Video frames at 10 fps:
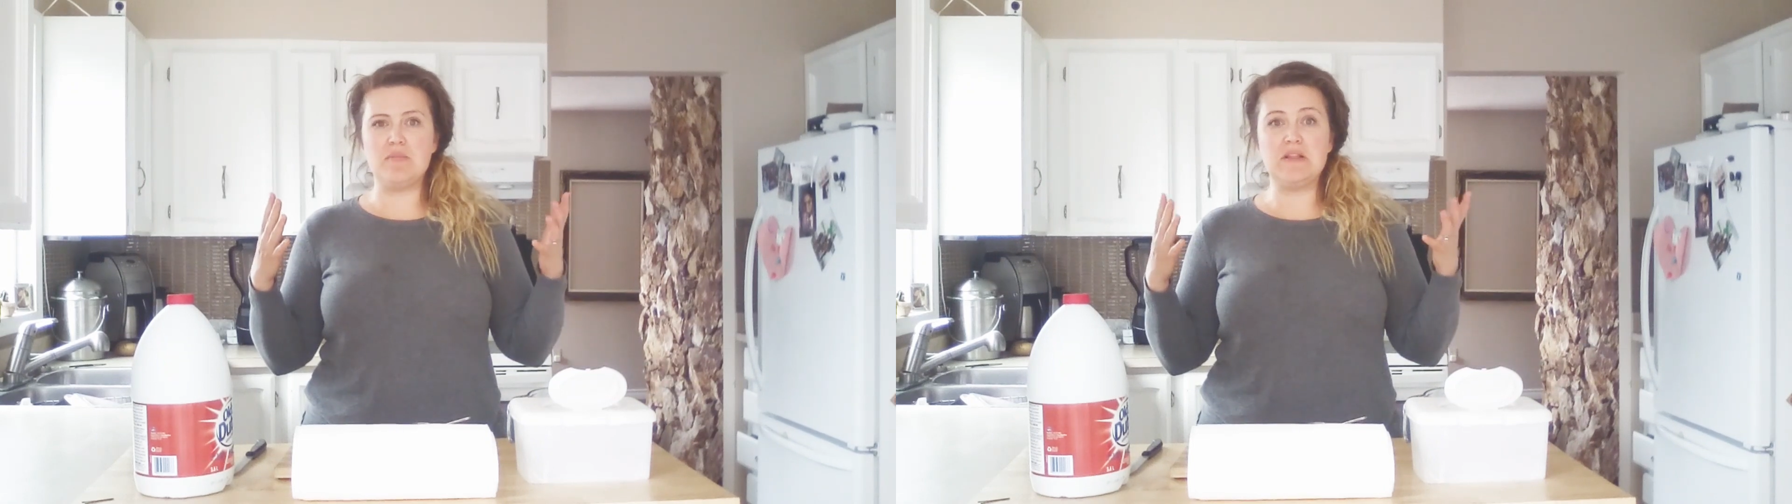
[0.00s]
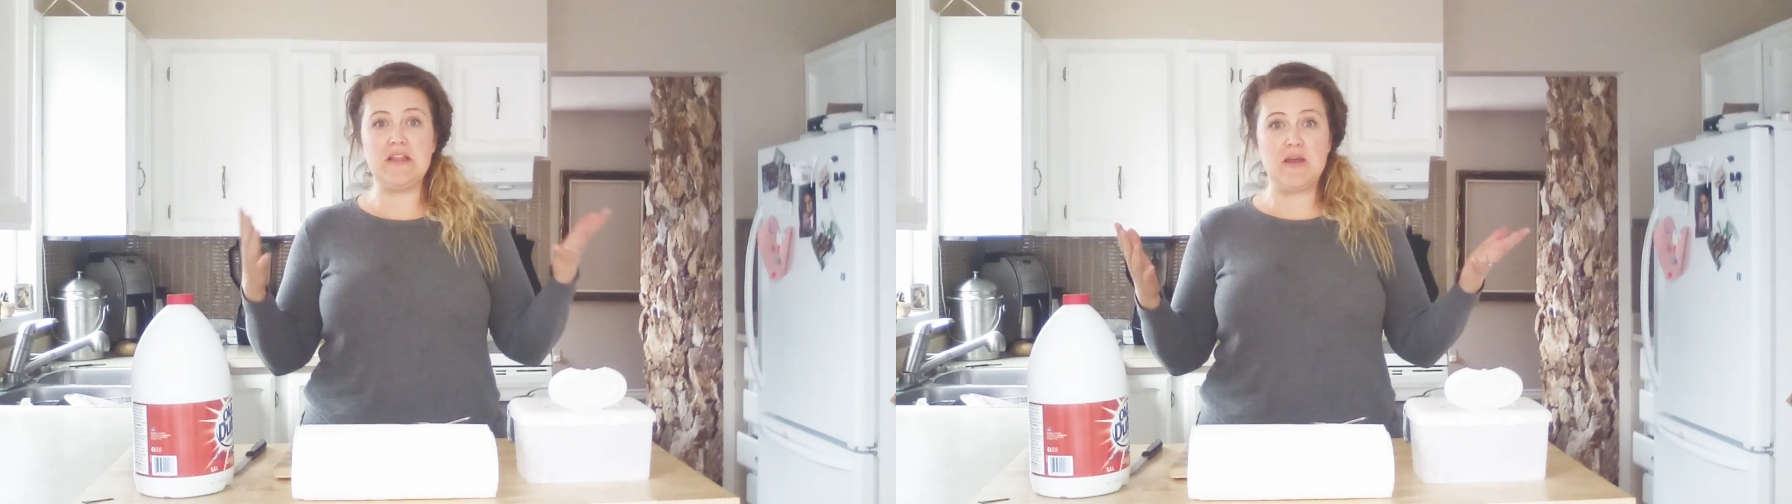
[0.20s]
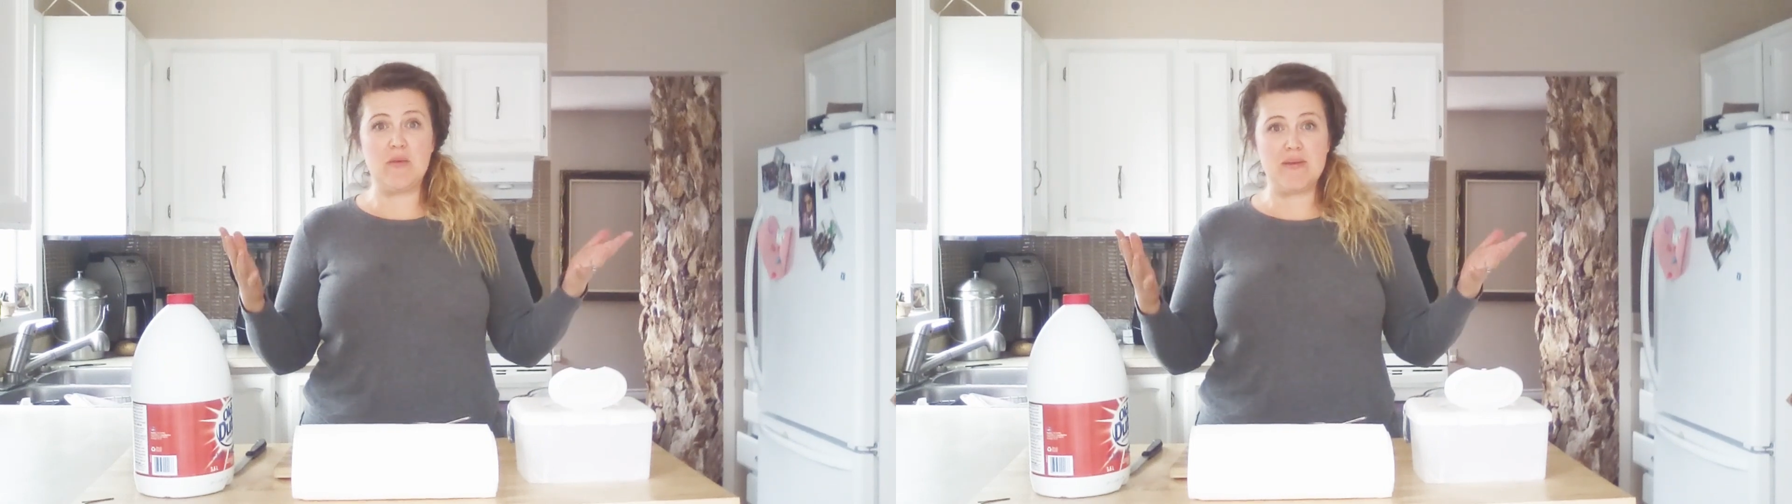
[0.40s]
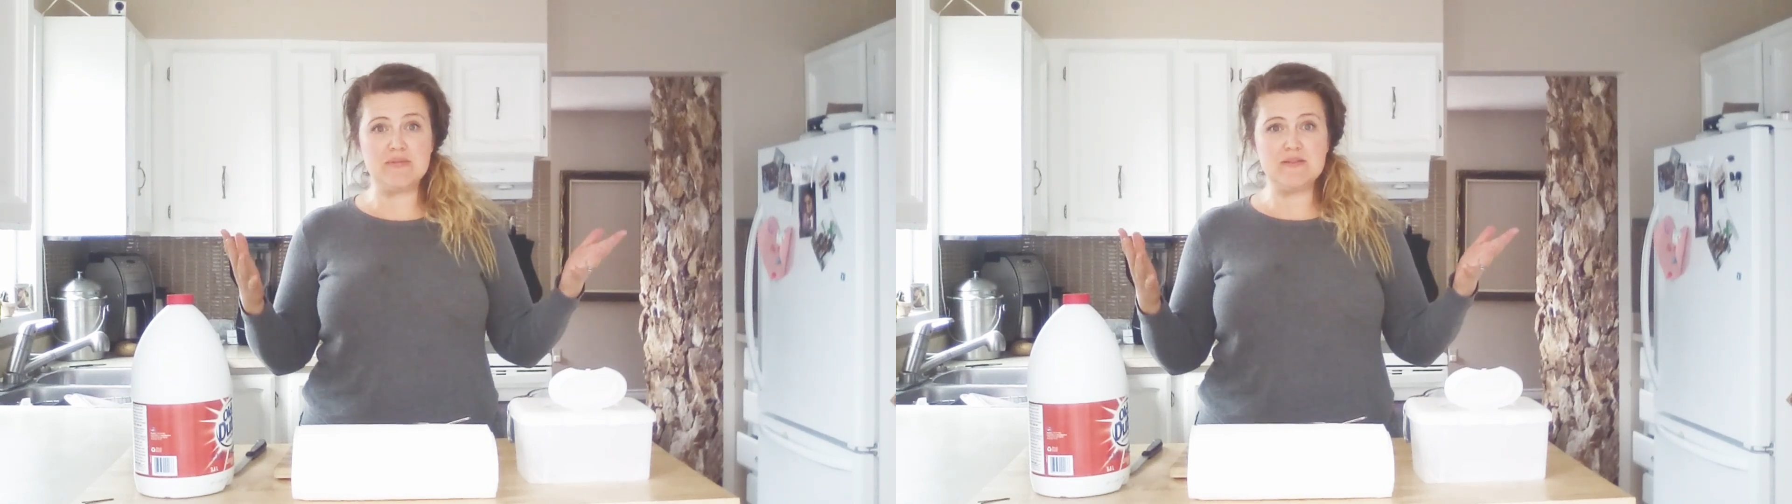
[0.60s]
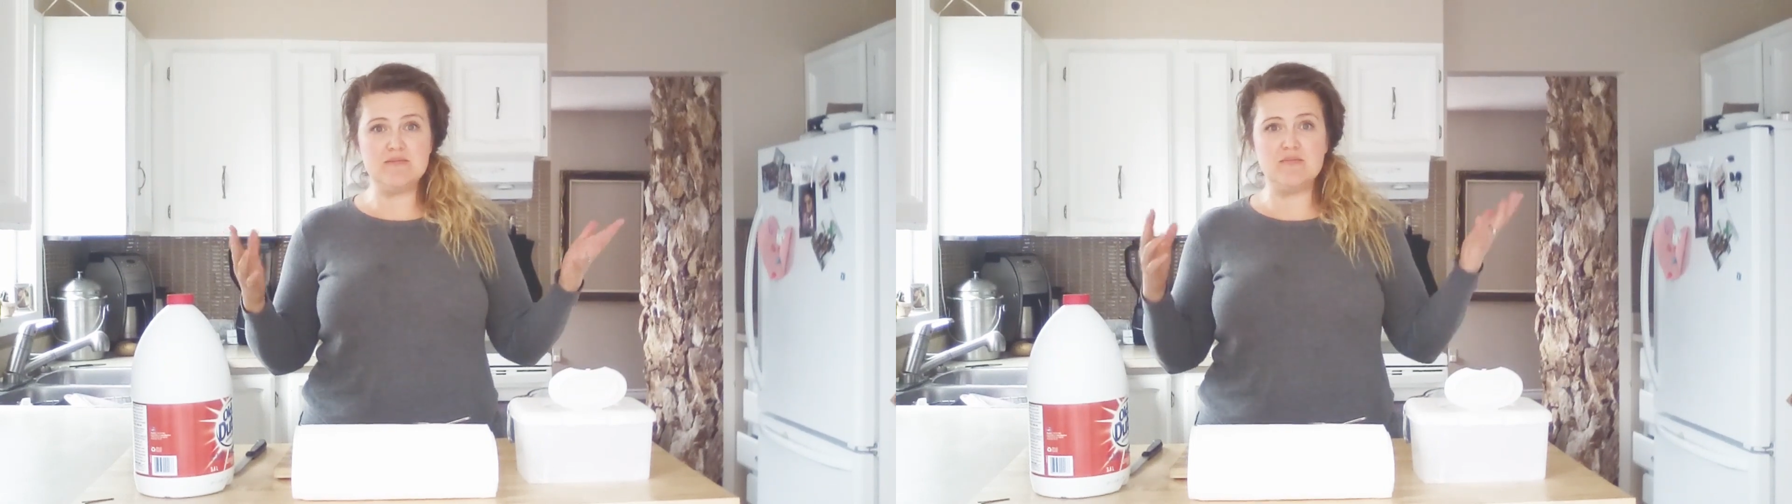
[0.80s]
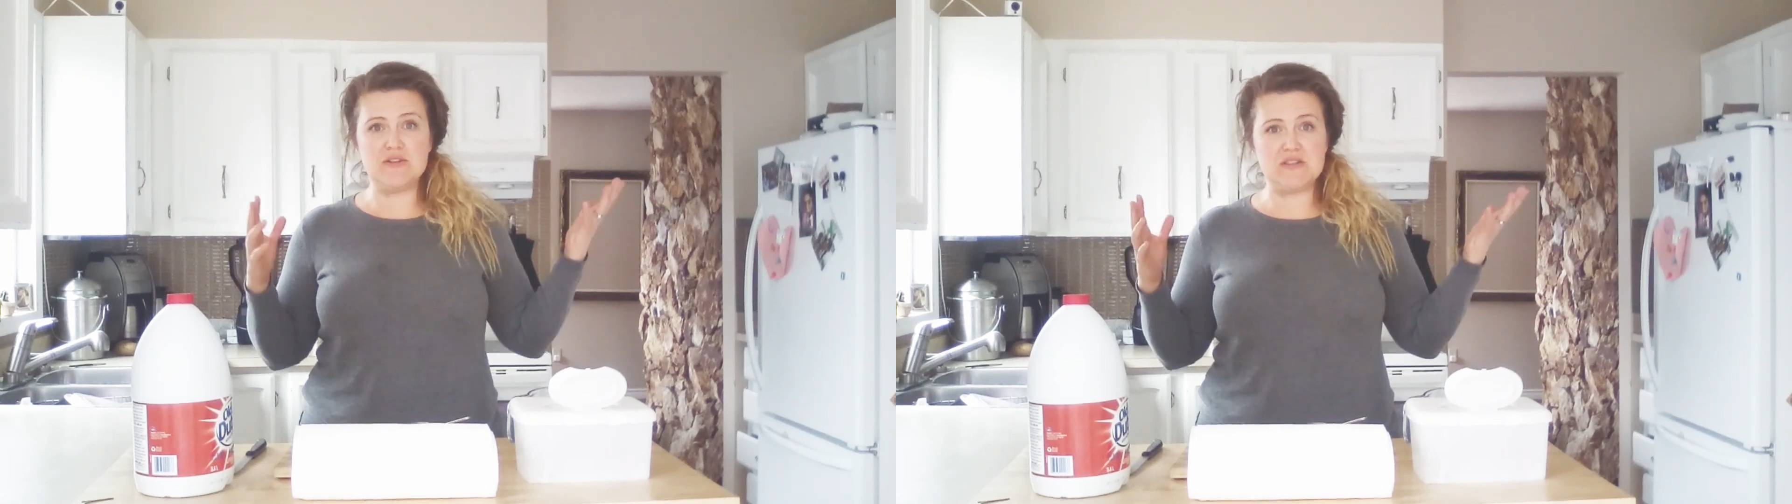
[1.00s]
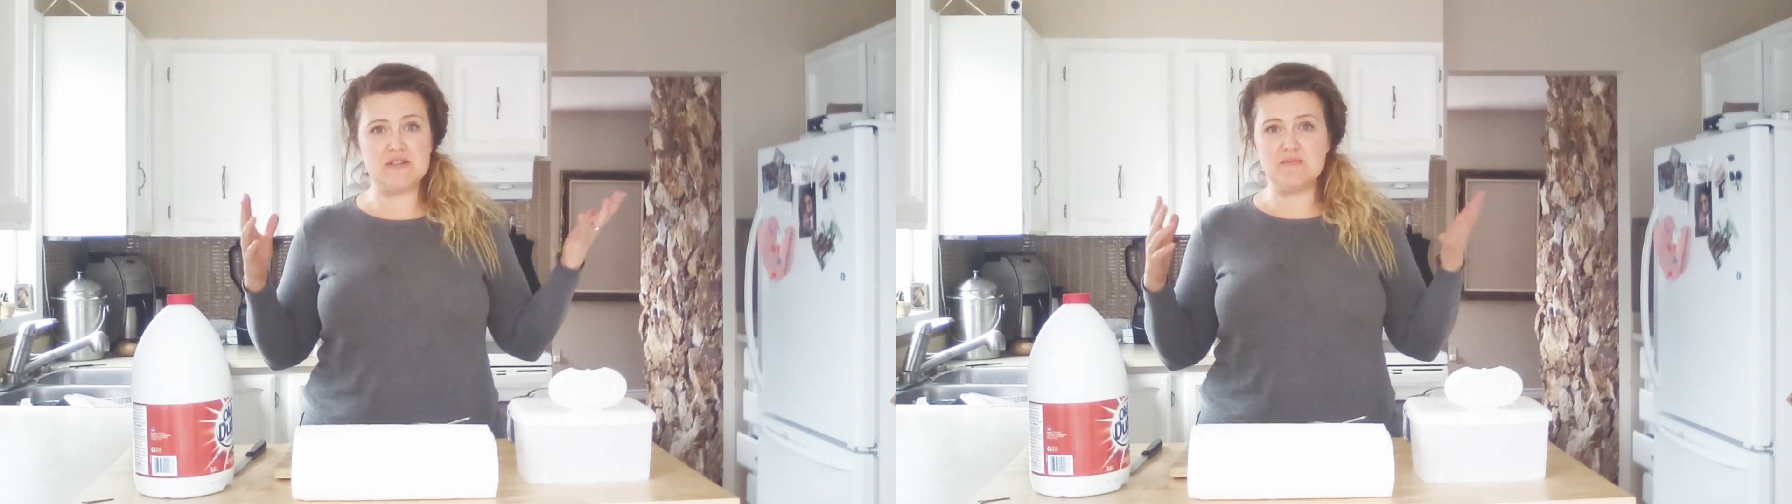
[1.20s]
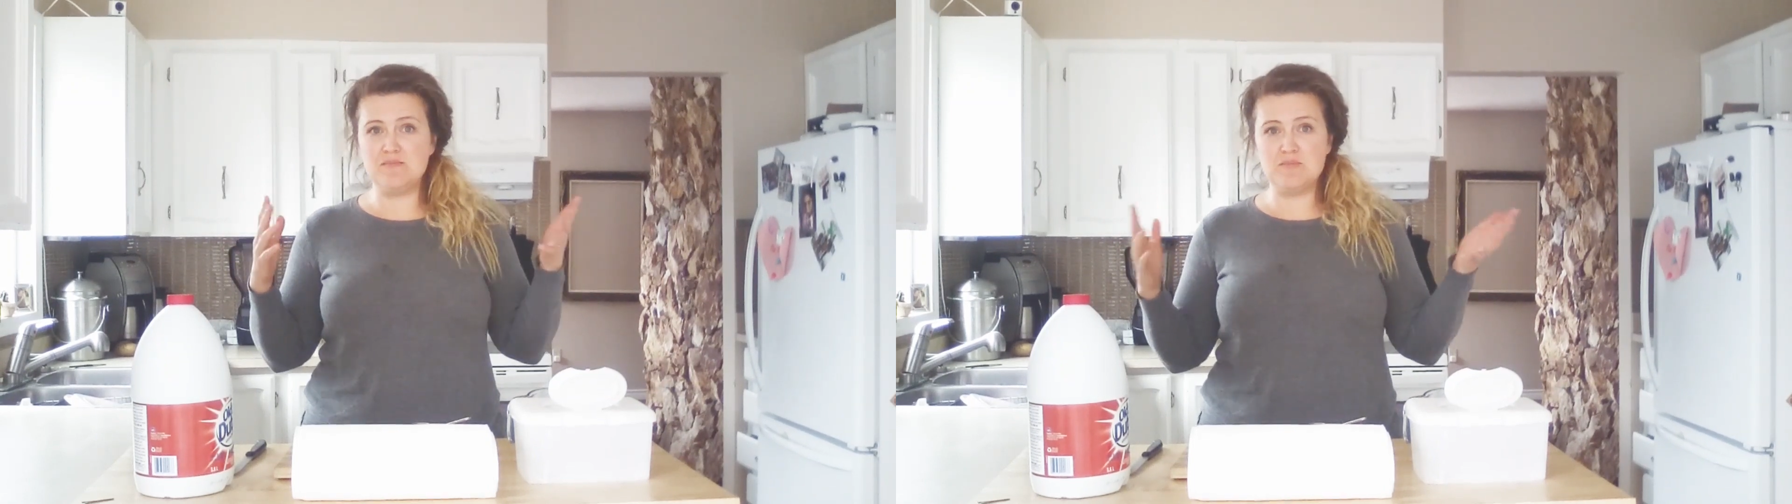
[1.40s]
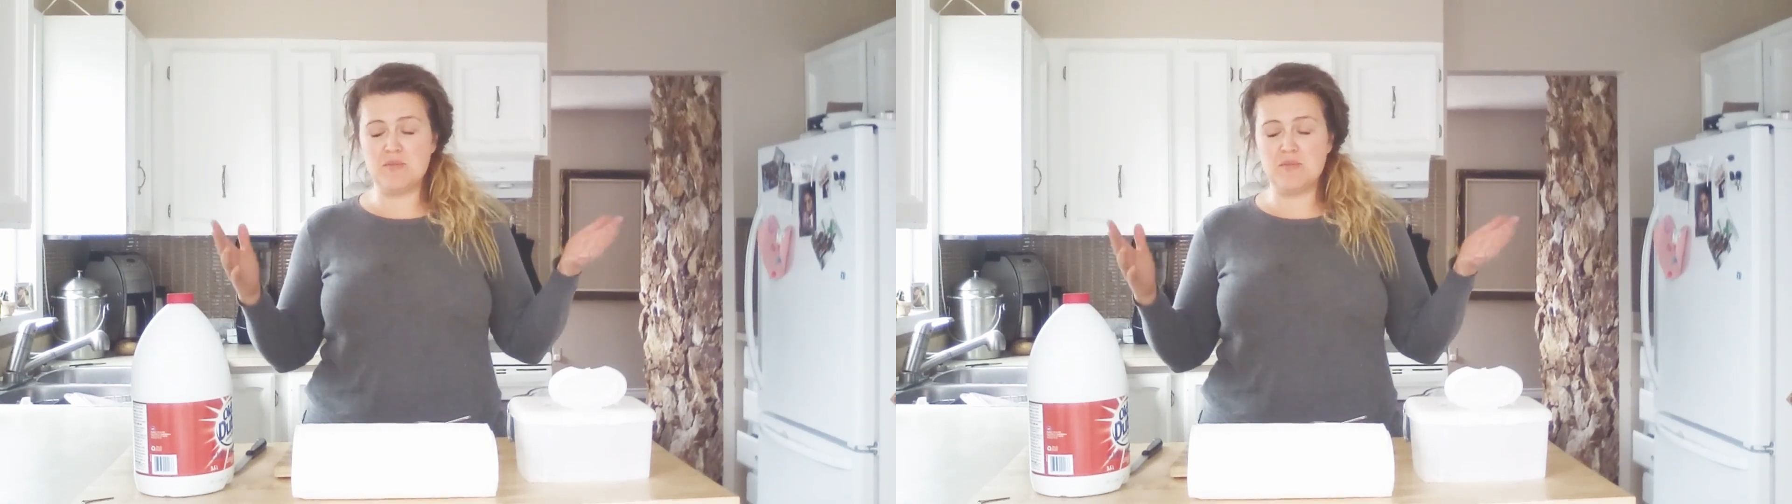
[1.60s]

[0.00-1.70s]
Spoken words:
cleaning wipes, which is